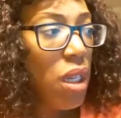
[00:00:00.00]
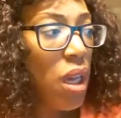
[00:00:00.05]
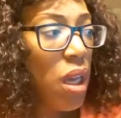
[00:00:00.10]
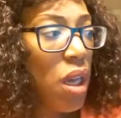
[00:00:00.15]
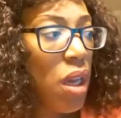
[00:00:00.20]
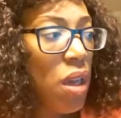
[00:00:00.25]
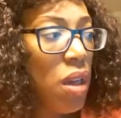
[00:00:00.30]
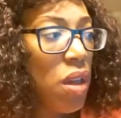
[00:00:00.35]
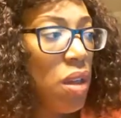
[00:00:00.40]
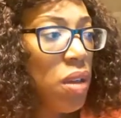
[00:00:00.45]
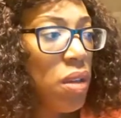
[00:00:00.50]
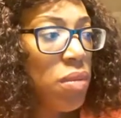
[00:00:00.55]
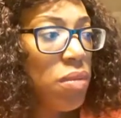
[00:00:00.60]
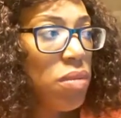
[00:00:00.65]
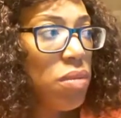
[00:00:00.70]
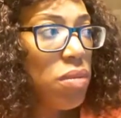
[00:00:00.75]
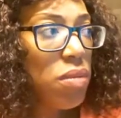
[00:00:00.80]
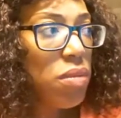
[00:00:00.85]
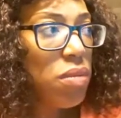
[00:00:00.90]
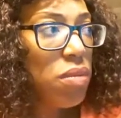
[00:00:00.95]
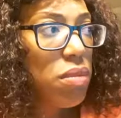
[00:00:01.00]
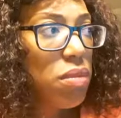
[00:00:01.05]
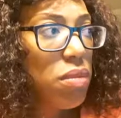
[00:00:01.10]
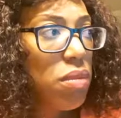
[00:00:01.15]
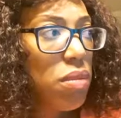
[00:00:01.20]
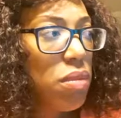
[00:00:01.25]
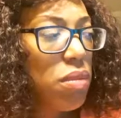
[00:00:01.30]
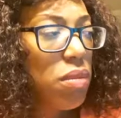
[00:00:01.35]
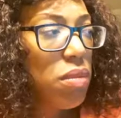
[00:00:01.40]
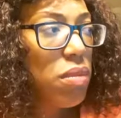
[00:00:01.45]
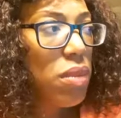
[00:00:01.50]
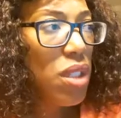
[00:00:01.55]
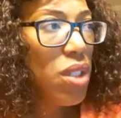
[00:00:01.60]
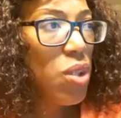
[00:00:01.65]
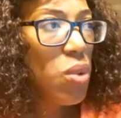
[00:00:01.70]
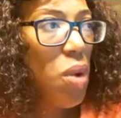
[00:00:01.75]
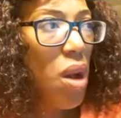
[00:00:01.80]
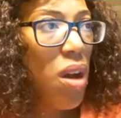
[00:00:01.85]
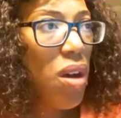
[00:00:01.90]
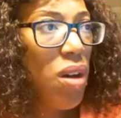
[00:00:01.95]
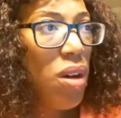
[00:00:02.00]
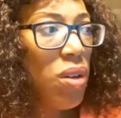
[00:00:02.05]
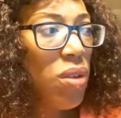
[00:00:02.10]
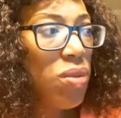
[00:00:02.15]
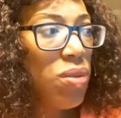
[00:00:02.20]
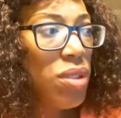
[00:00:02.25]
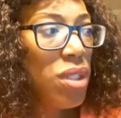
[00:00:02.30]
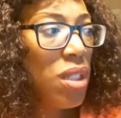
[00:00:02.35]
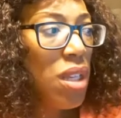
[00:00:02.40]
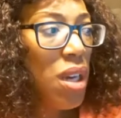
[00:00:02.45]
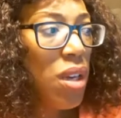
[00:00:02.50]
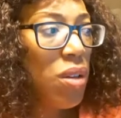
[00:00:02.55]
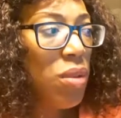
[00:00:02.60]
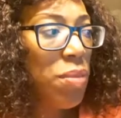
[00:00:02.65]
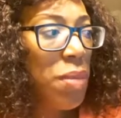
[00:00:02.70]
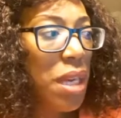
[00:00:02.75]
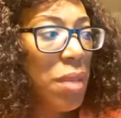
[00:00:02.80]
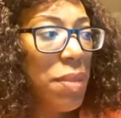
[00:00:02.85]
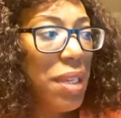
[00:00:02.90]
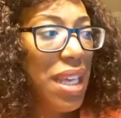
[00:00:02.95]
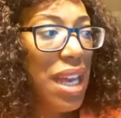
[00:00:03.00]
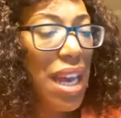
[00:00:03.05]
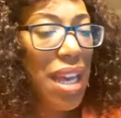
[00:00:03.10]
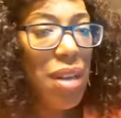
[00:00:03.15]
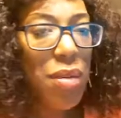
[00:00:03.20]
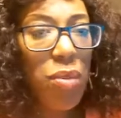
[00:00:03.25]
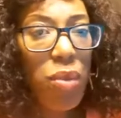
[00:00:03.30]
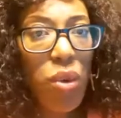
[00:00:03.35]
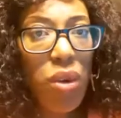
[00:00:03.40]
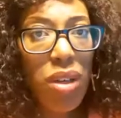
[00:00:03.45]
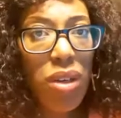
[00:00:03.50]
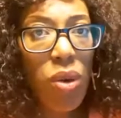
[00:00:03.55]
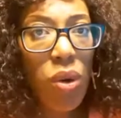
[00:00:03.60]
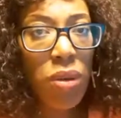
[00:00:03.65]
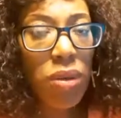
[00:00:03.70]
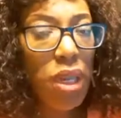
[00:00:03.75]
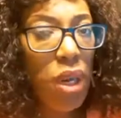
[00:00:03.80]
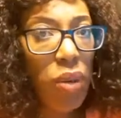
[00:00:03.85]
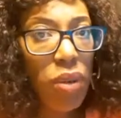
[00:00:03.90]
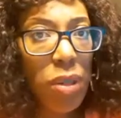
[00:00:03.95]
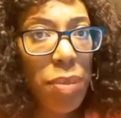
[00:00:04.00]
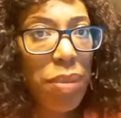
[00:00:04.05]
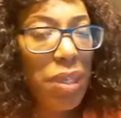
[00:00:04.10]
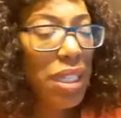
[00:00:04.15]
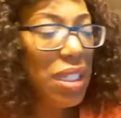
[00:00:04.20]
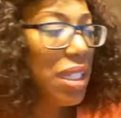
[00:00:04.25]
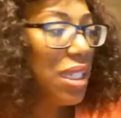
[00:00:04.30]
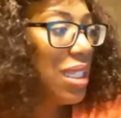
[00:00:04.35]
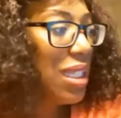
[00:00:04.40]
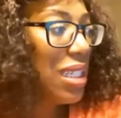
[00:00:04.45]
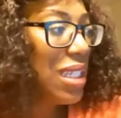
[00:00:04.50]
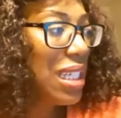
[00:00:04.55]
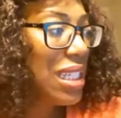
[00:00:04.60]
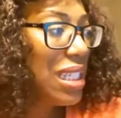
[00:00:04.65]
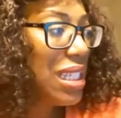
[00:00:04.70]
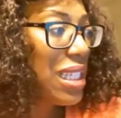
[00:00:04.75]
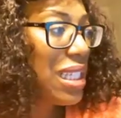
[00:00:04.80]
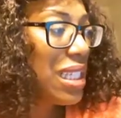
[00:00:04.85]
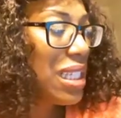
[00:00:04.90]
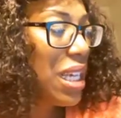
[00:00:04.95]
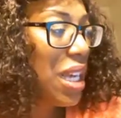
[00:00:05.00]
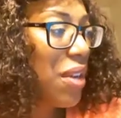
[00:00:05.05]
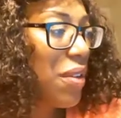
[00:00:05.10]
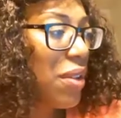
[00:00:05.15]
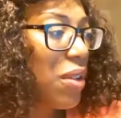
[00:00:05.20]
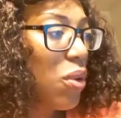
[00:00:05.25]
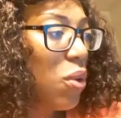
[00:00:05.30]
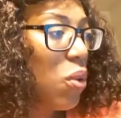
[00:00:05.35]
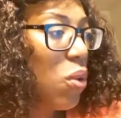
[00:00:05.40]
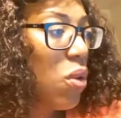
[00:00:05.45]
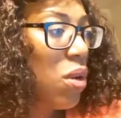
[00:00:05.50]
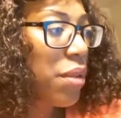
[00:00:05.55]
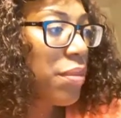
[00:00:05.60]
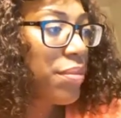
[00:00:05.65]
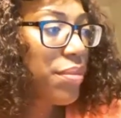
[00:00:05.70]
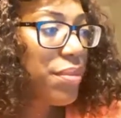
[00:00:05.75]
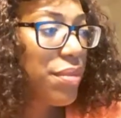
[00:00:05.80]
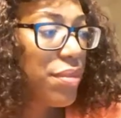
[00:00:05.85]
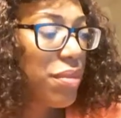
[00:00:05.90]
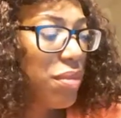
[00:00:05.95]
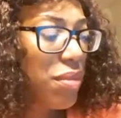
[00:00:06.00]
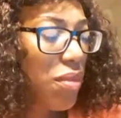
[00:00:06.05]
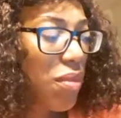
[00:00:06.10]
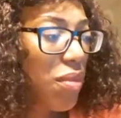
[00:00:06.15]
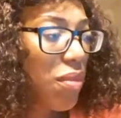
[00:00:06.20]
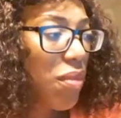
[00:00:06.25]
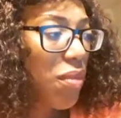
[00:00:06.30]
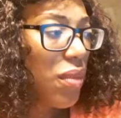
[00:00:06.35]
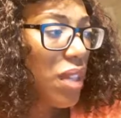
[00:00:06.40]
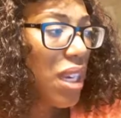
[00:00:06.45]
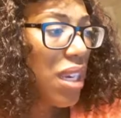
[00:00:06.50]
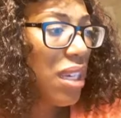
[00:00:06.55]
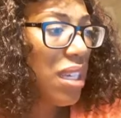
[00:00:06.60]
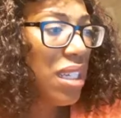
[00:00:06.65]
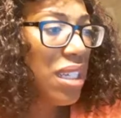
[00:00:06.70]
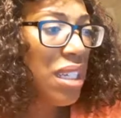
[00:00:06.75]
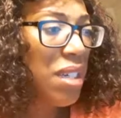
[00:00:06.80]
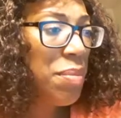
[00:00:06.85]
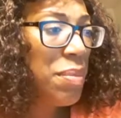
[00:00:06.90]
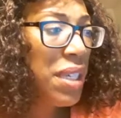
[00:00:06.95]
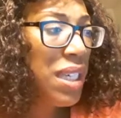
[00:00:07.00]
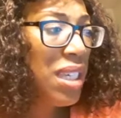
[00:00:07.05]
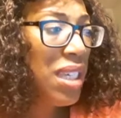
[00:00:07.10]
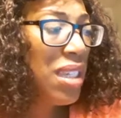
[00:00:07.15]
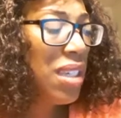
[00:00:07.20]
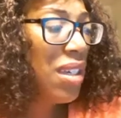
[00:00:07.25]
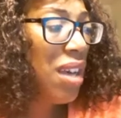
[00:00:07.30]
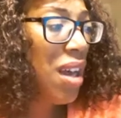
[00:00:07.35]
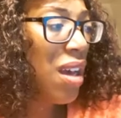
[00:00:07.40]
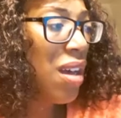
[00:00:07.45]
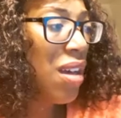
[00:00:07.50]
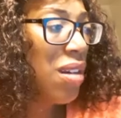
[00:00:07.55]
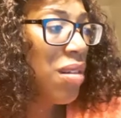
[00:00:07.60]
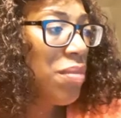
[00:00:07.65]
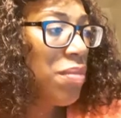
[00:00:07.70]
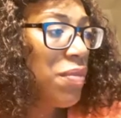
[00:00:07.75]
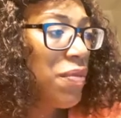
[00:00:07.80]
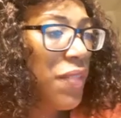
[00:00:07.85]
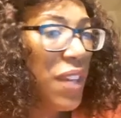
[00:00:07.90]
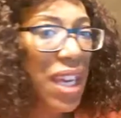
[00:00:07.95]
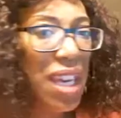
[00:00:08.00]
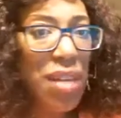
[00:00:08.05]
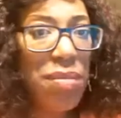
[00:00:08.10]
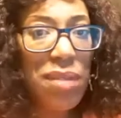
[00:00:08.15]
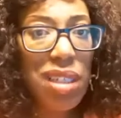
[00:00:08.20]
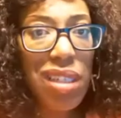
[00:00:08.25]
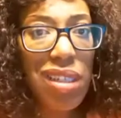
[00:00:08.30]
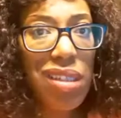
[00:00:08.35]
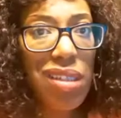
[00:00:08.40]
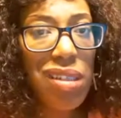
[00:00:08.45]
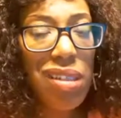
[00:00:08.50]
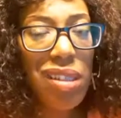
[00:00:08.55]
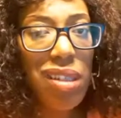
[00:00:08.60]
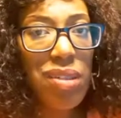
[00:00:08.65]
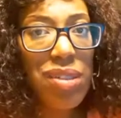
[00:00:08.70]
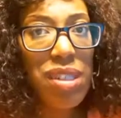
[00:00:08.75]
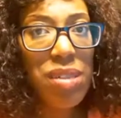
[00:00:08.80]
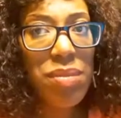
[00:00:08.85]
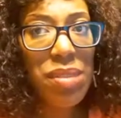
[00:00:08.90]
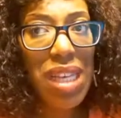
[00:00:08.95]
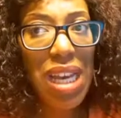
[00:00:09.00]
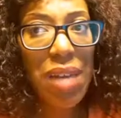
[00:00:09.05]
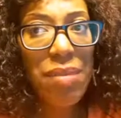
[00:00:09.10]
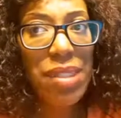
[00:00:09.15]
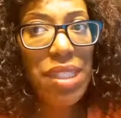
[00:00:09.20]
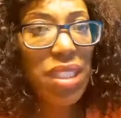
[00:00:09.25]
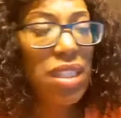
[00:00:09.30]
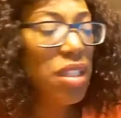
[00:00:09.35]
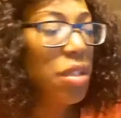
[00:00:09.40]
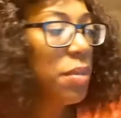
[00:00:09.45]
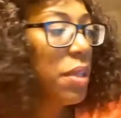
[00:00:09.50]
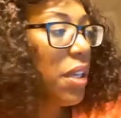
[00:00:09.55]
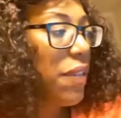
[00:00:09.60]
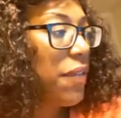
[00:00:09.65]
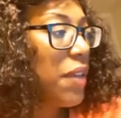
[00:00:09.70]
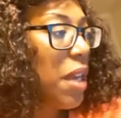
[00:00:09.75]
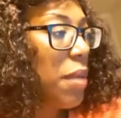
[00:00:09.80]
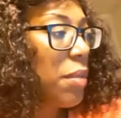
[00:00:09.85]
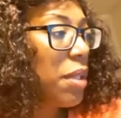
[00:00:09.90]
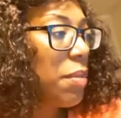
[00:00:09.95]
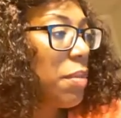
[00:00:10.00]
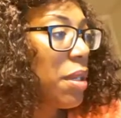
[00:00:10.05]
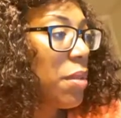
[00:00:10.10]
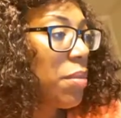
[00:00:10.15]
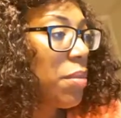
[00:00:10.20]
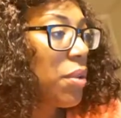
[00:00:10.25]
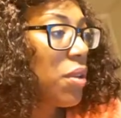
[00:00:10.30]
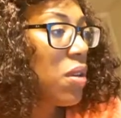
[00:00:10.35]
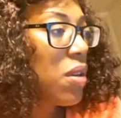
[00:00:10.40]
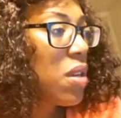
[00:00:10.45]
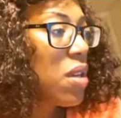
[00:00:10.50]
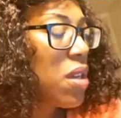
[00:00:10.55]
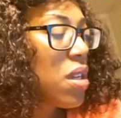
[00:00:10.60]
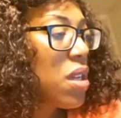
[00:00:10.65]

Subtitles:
and you all, maybe kind of more codependent than necessary, or it could be family. Sometimes it could be a family member.